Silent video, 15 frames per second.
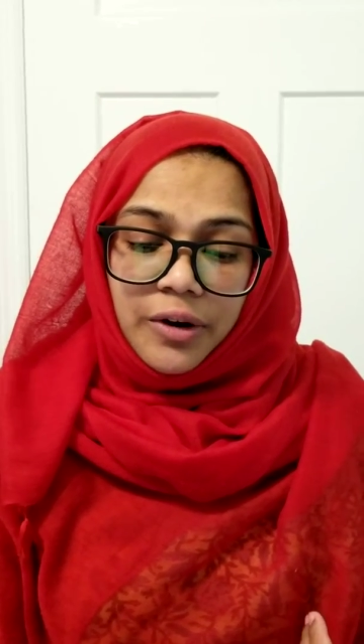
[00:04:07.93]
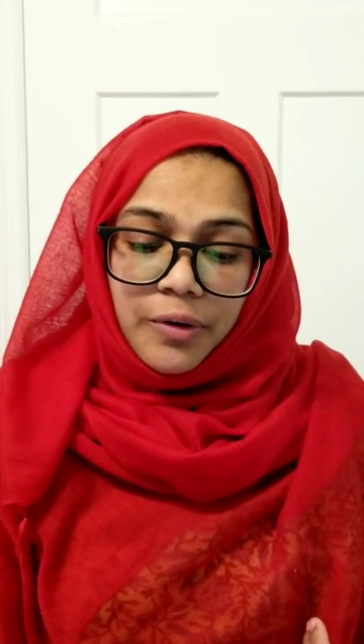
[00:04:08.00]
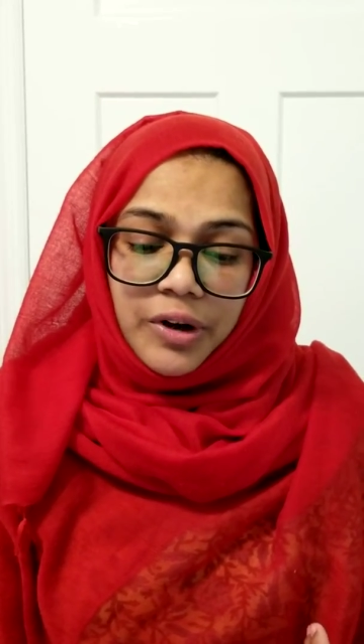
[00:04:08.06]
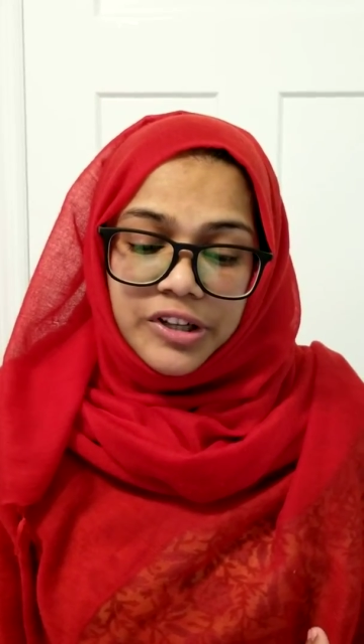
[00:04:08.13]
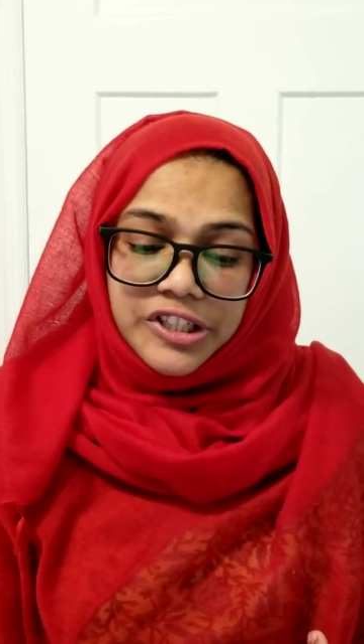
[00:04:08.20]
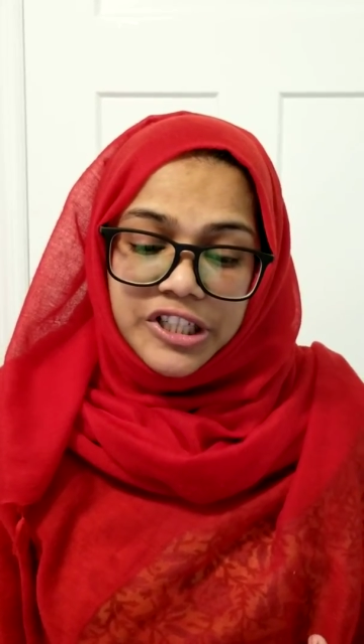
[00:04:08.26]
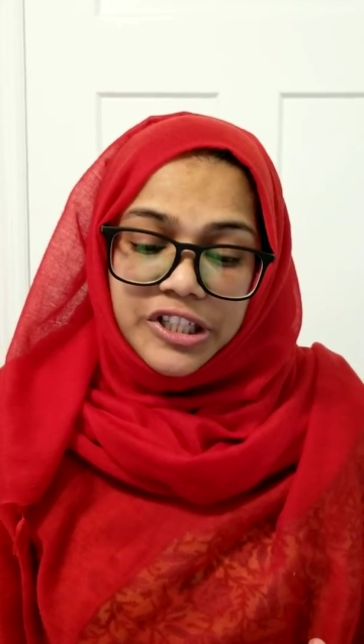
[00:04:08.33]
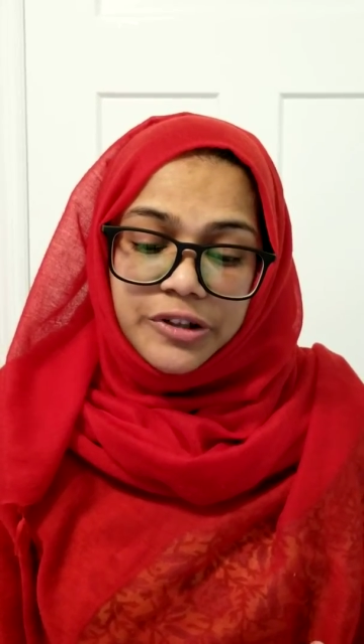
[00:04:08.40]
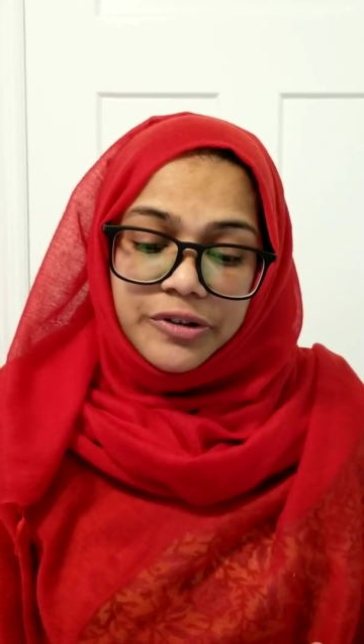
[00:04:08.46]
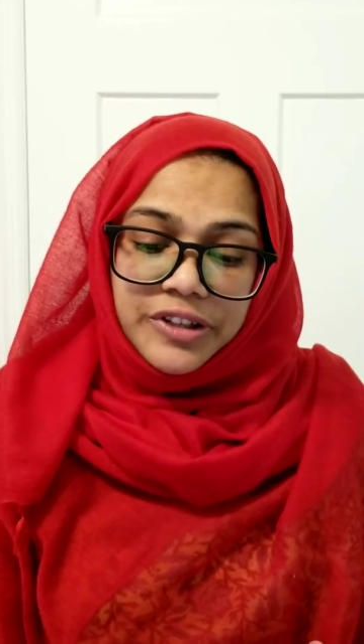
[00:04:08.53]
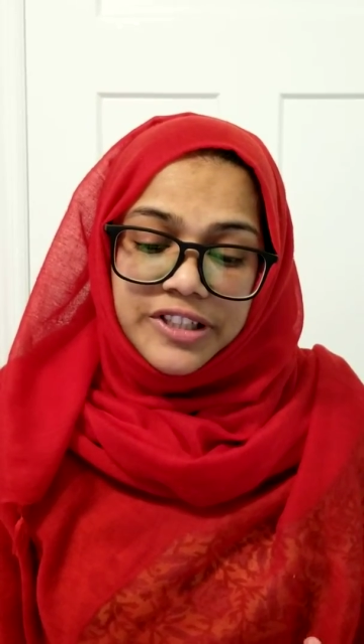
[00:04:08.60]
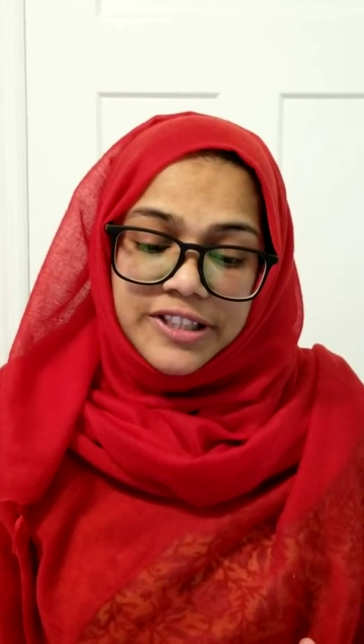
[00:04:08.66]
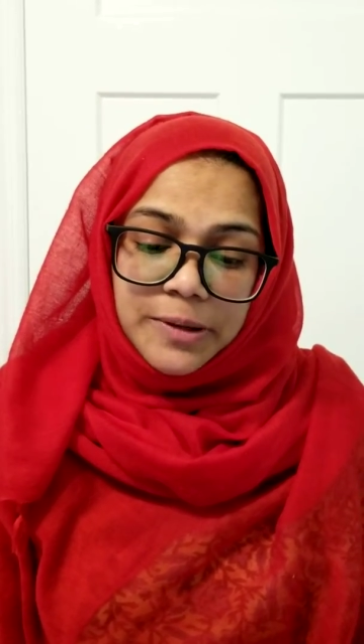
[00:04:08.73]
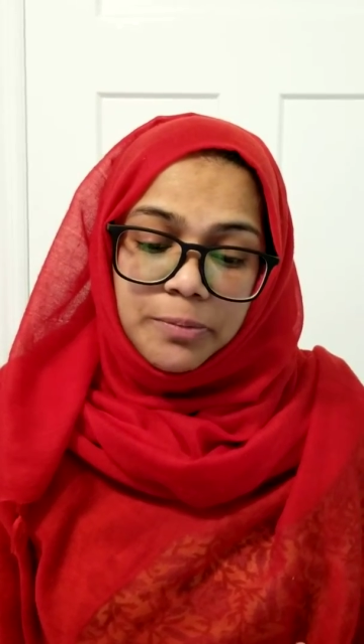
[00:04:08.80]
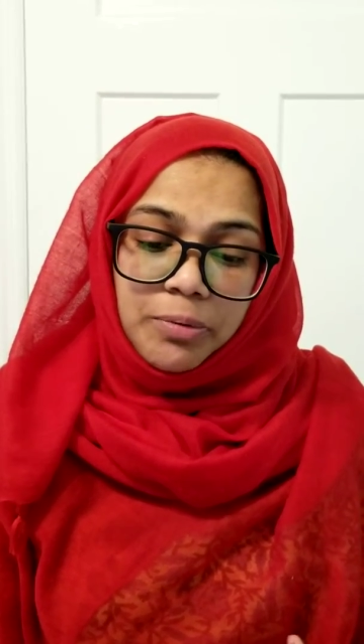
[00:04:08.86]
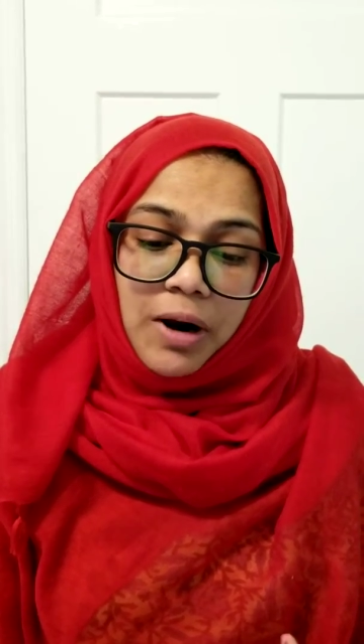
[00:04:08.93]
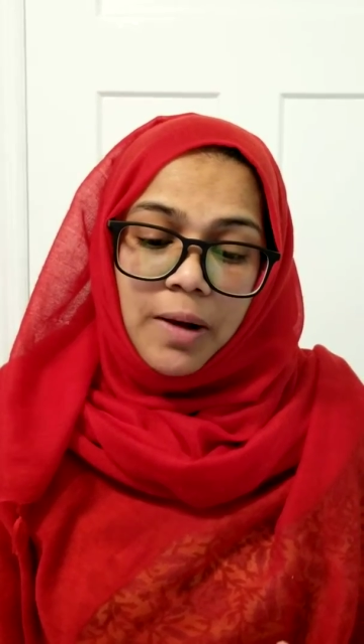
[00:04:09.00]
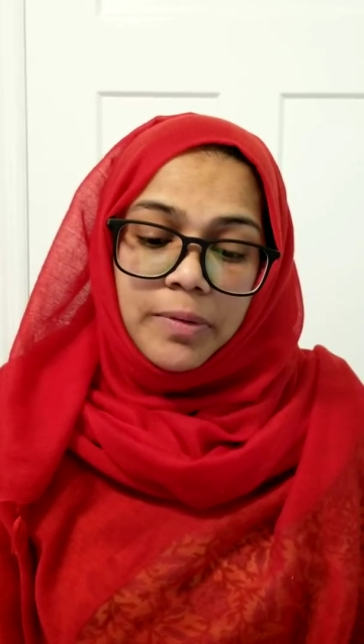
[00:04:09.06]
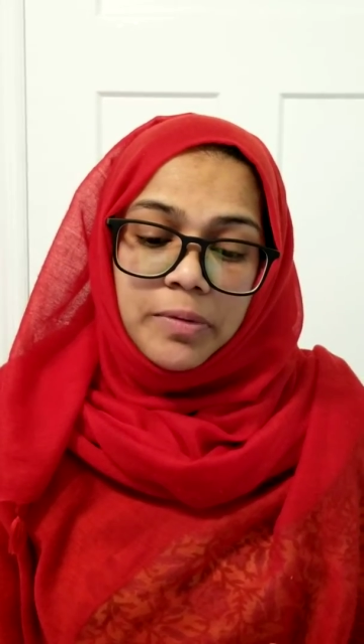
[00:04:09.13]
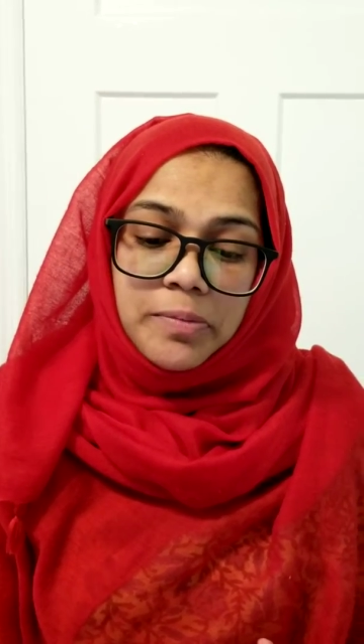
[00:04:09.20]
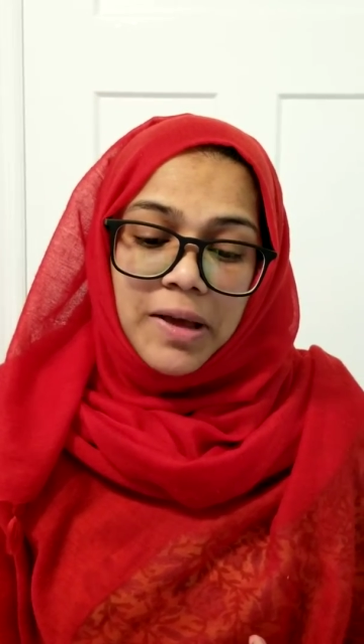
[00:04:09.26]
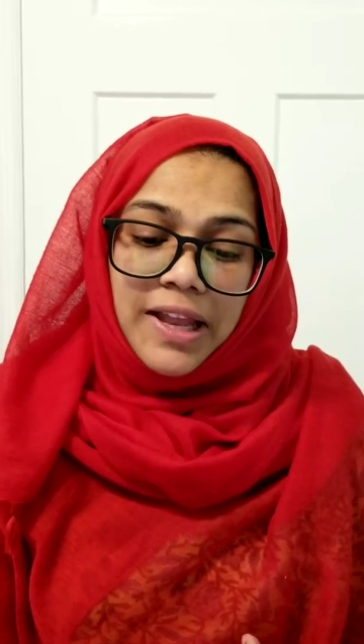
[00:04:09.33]
a decrease in
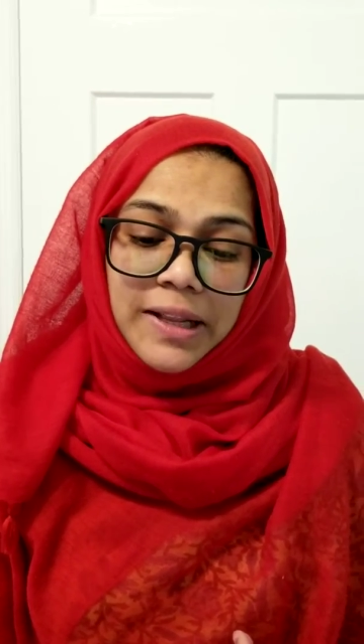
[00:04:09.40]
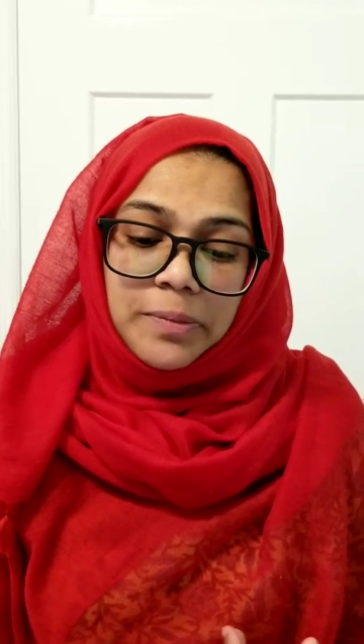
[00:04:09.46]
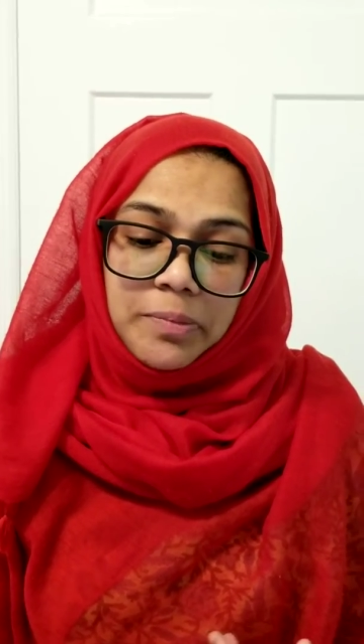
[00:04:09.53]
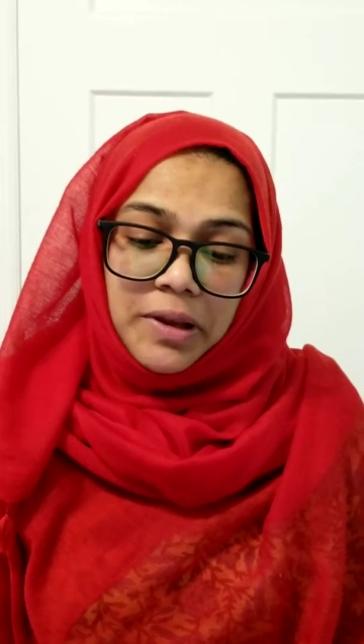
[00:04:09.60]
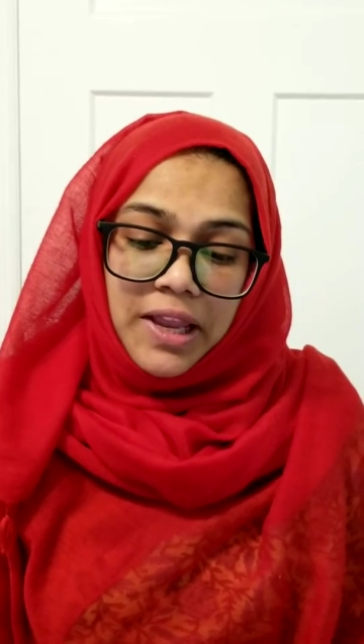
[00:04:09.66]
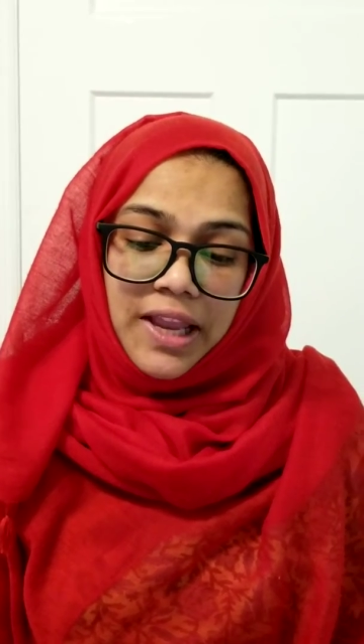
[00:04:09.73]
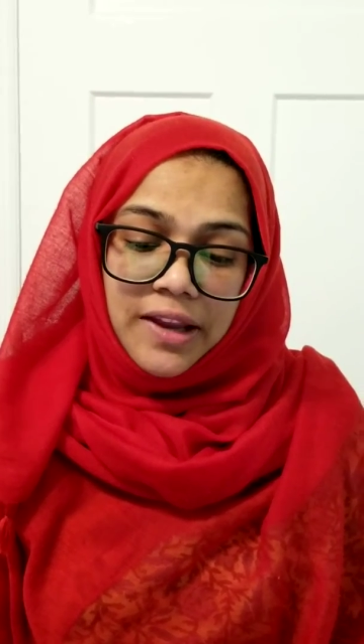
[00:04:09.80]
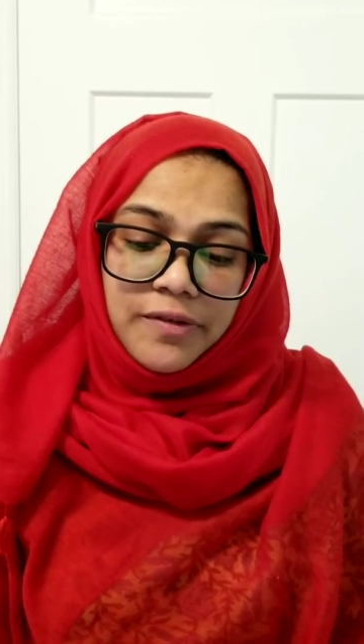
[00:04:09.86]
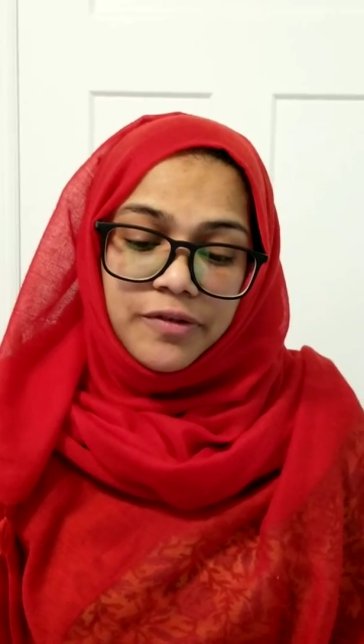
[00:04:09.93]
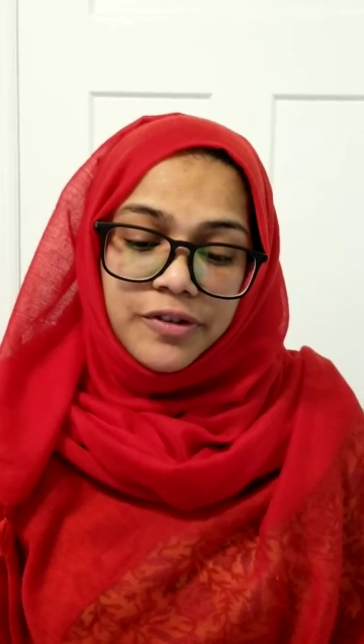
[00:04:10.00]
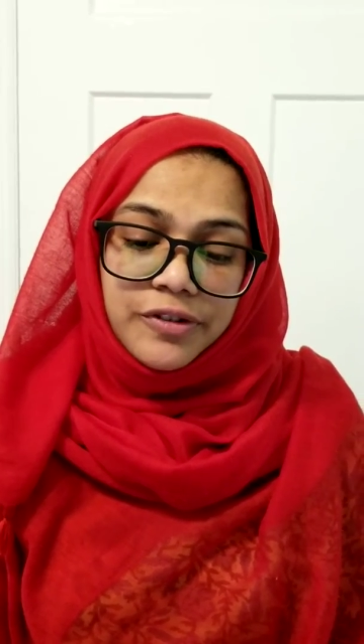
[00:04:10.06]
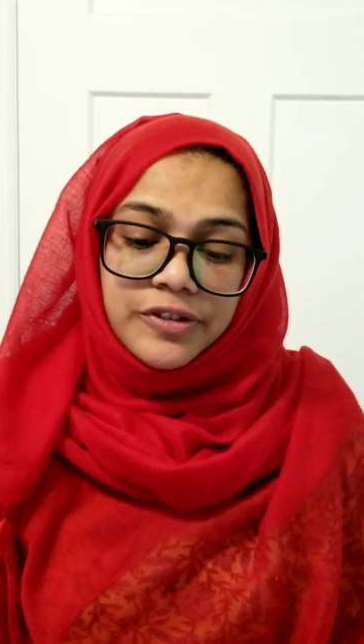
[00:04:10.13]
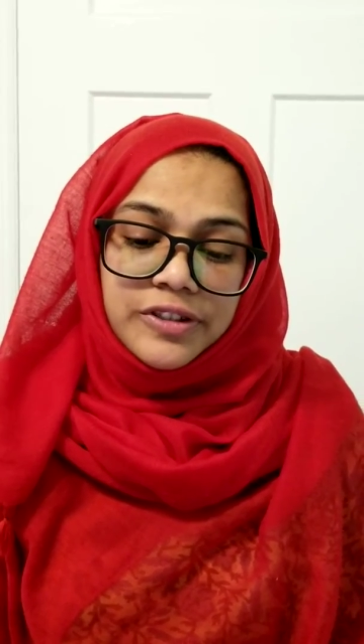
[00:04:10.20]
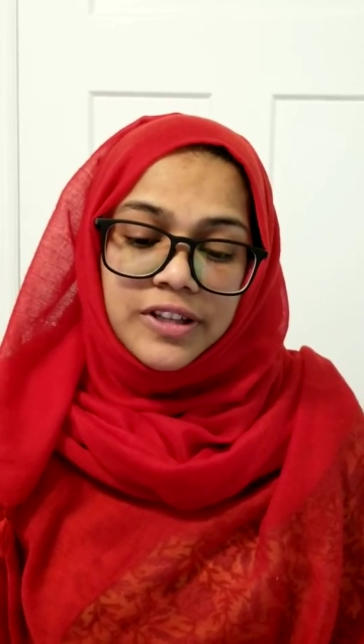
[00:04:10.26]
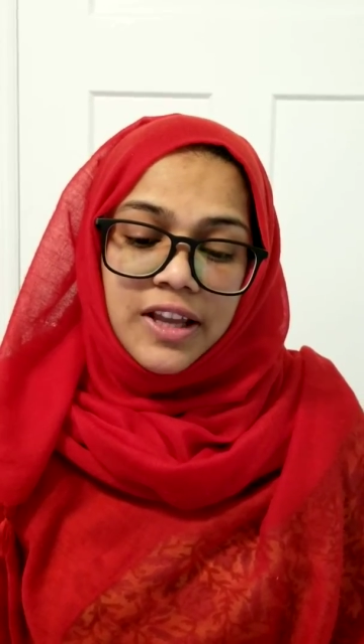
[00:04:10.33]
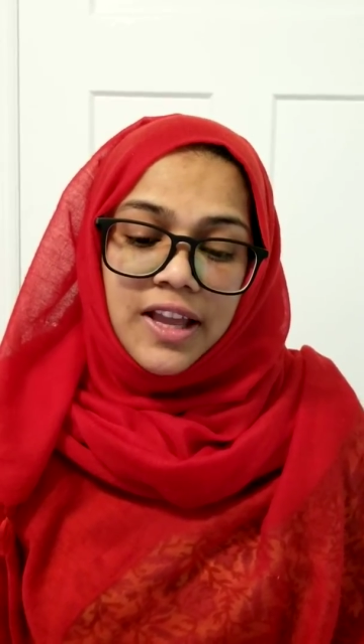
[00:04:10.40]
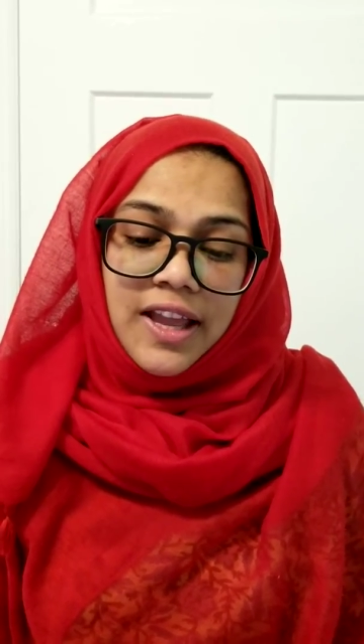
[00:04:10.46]
problematic behaviors